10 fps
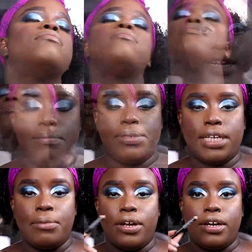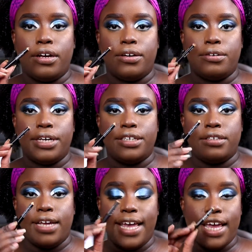Lips, I'm gonna go
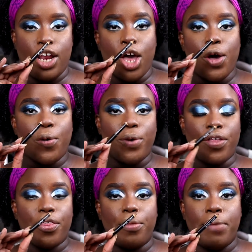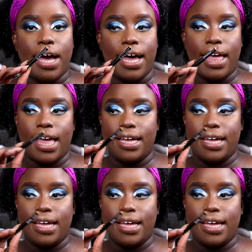in with my